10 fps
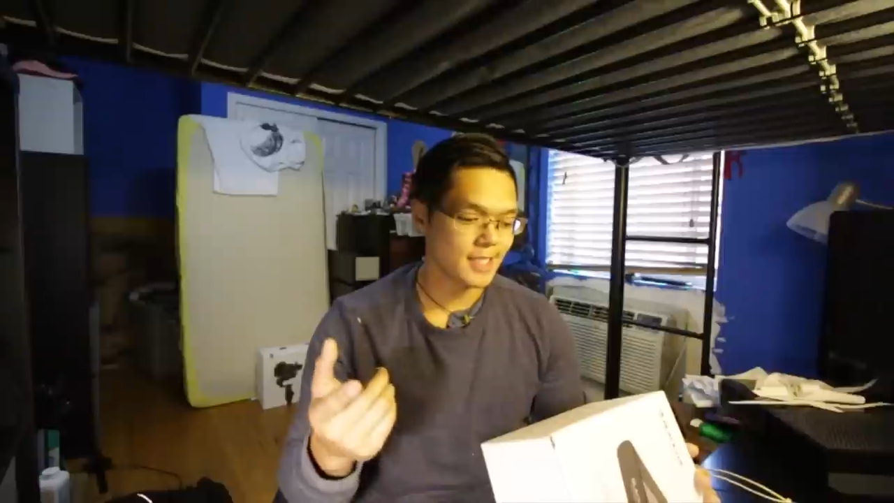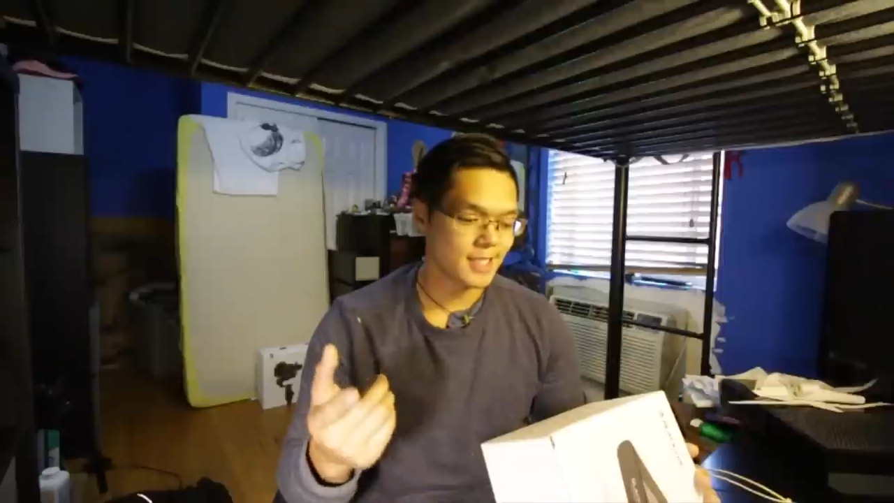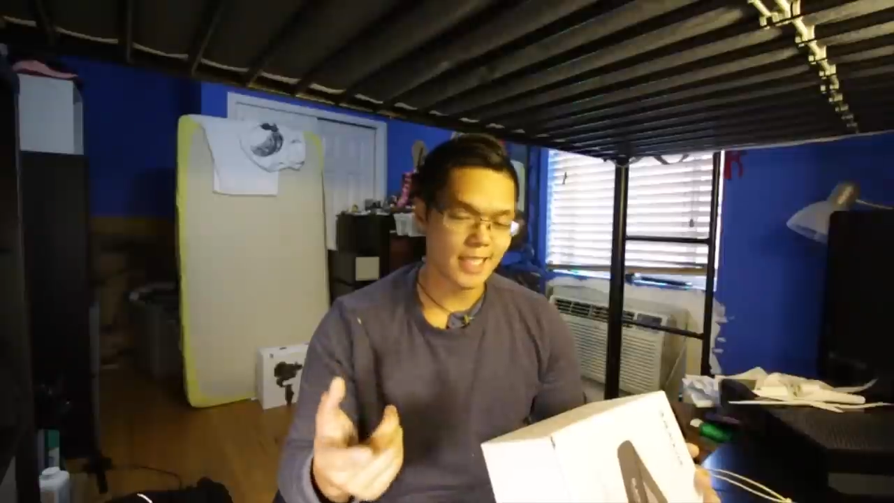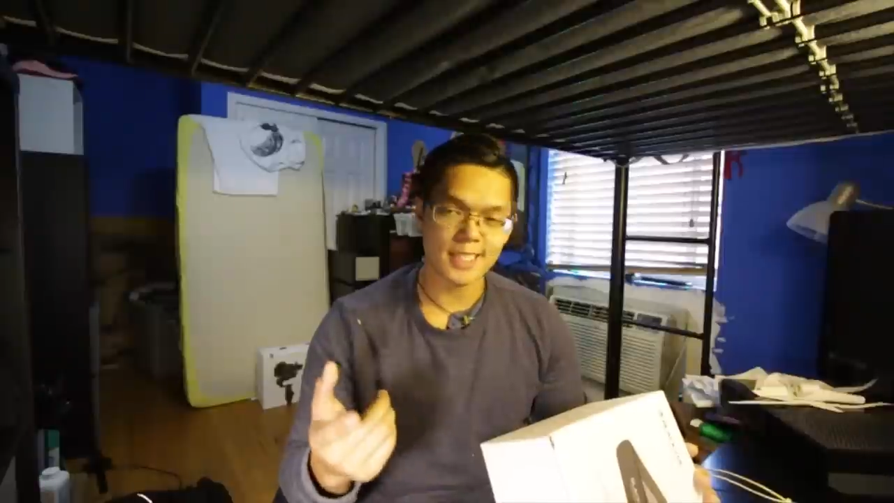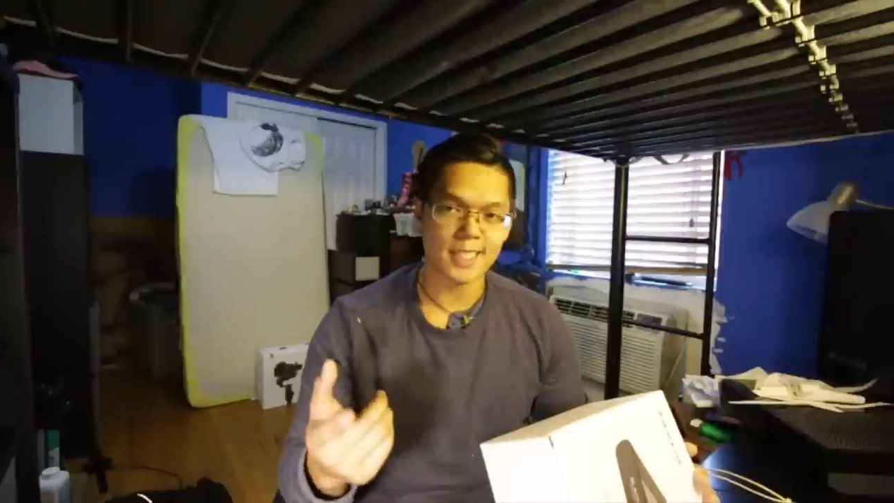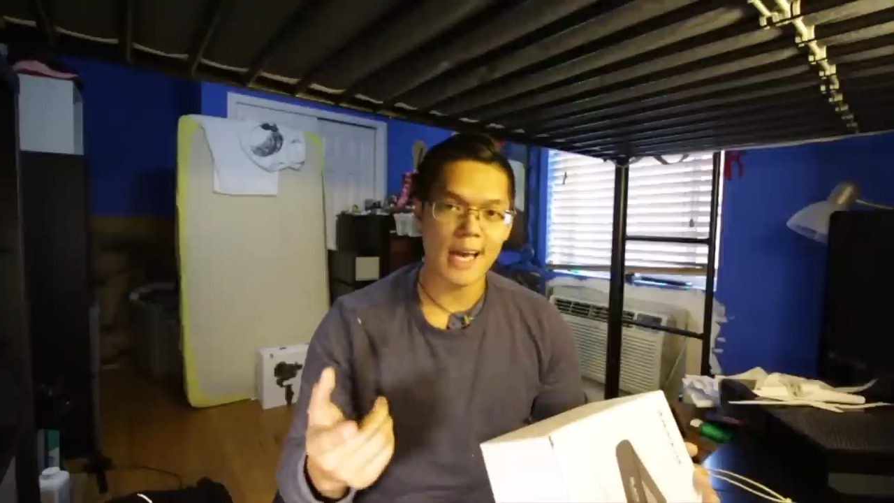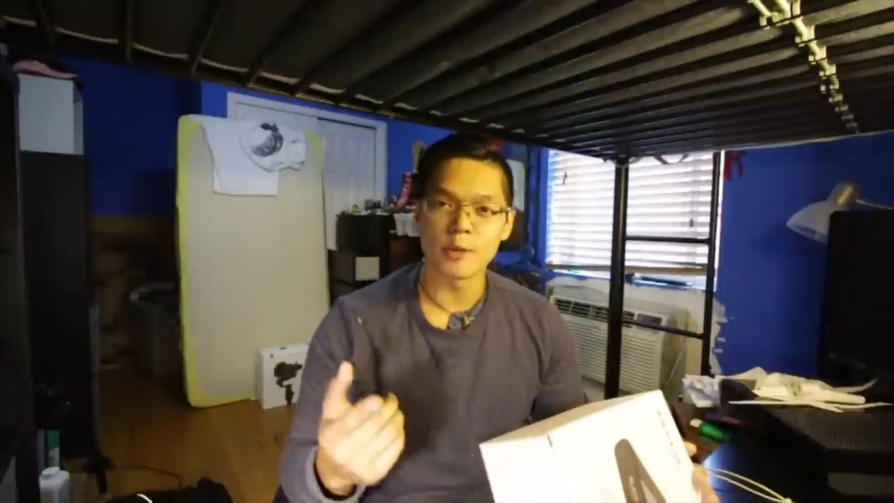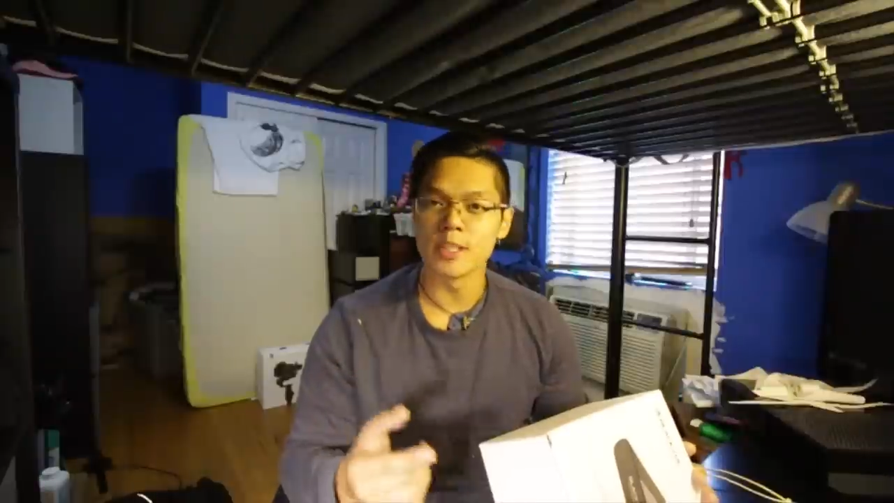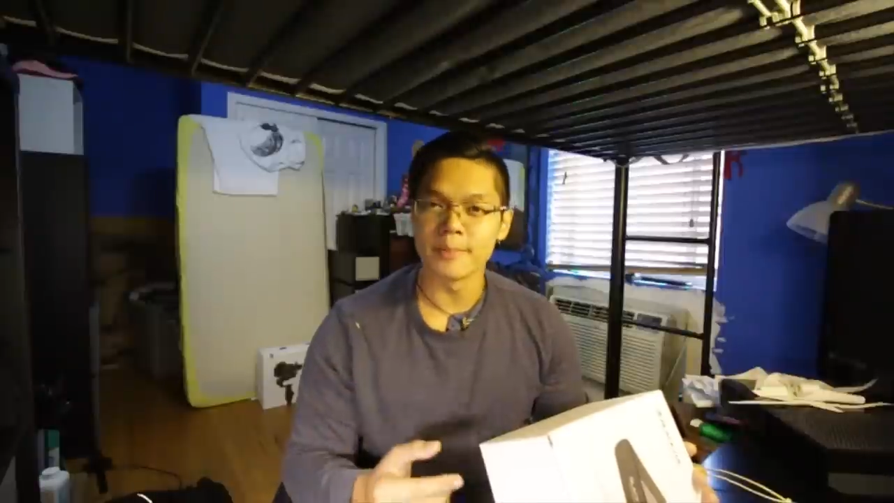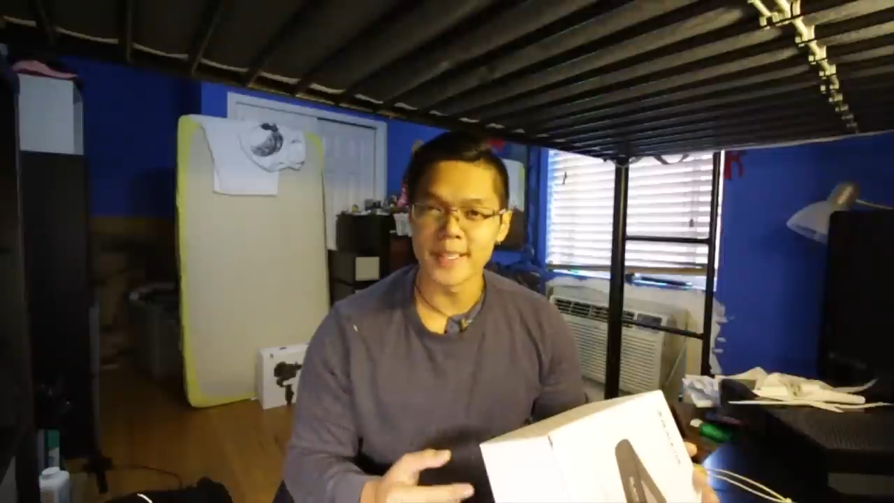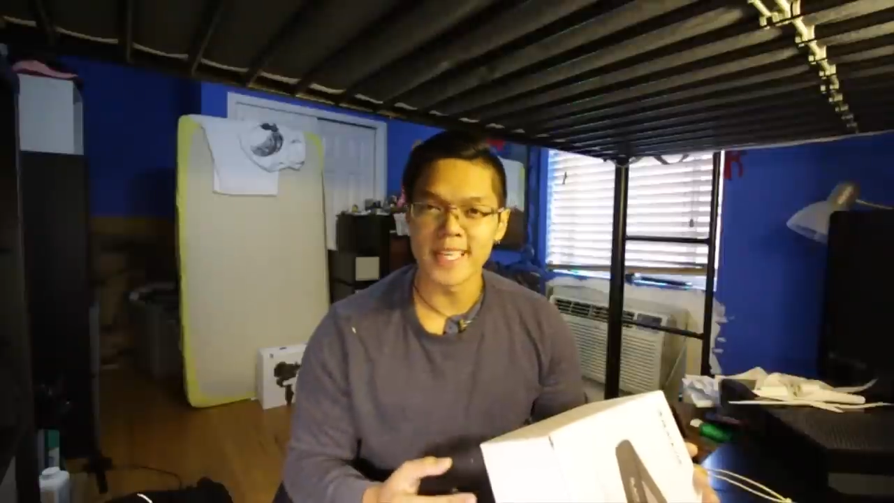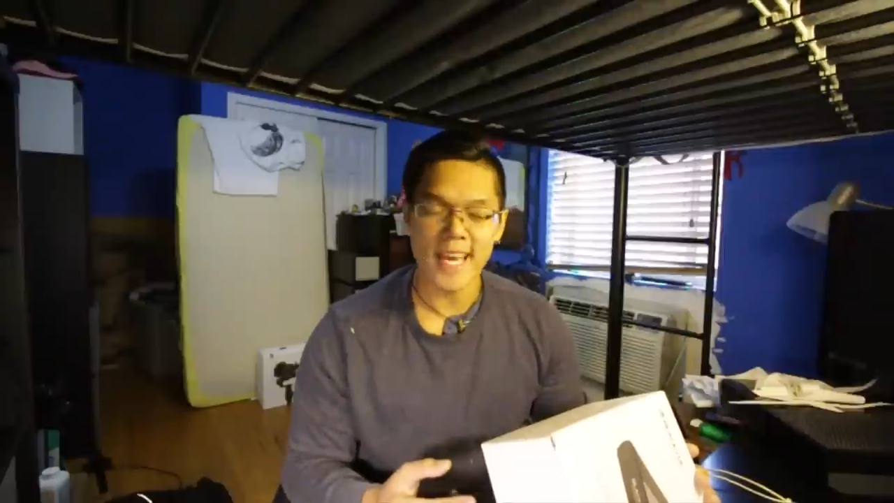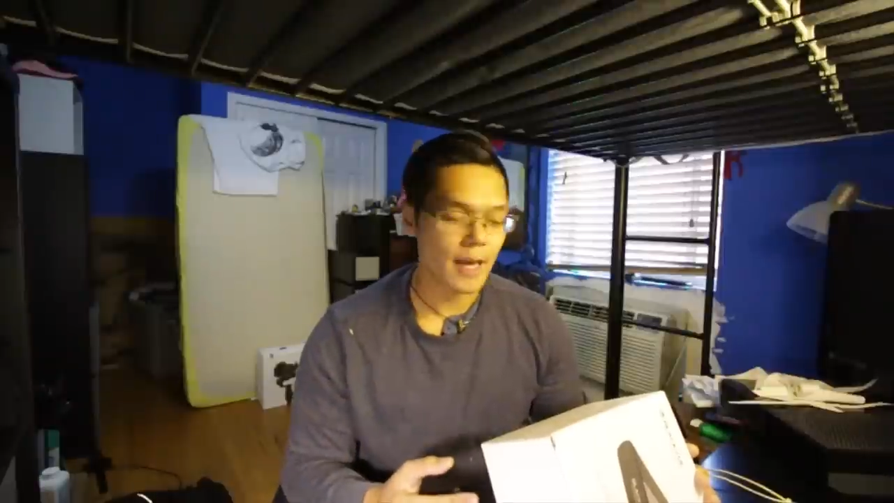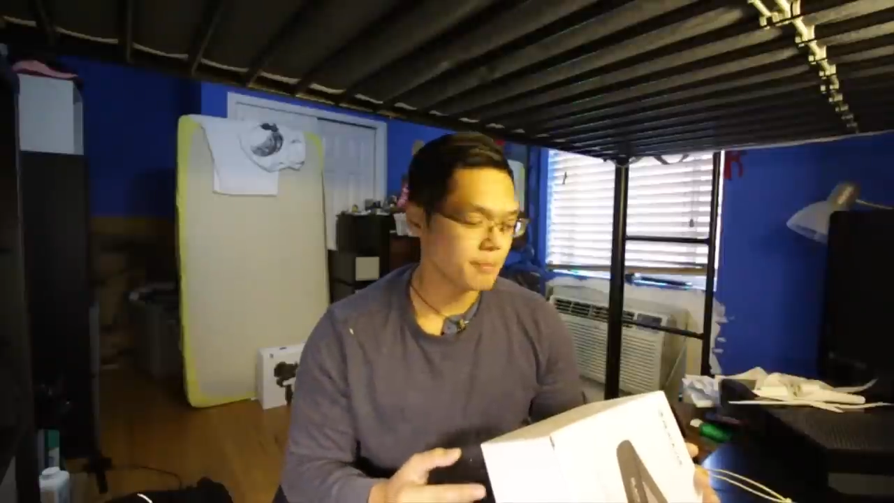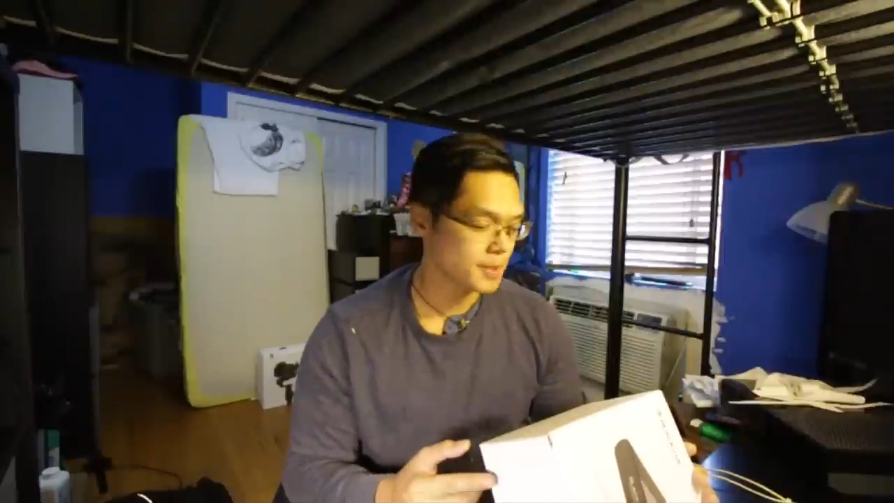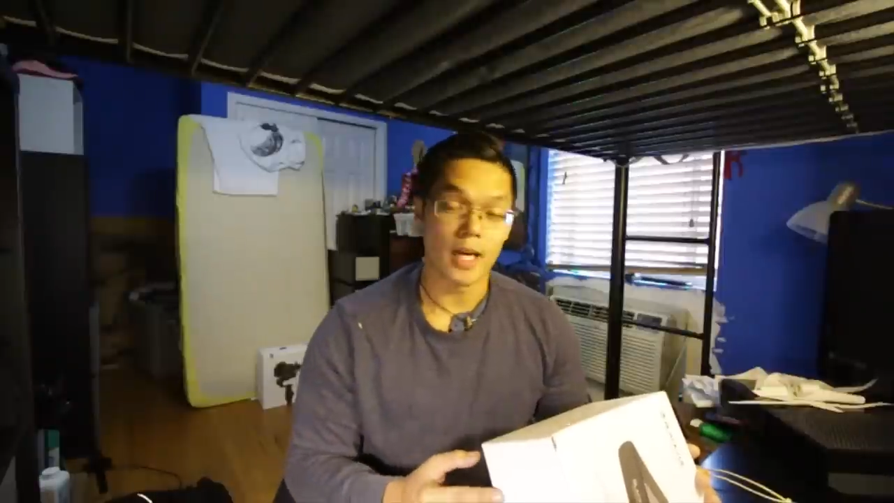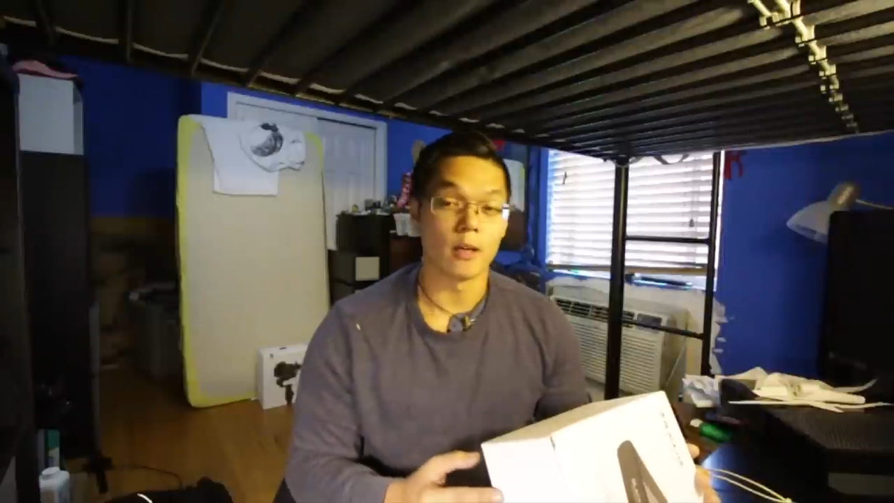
6,000 milliamps.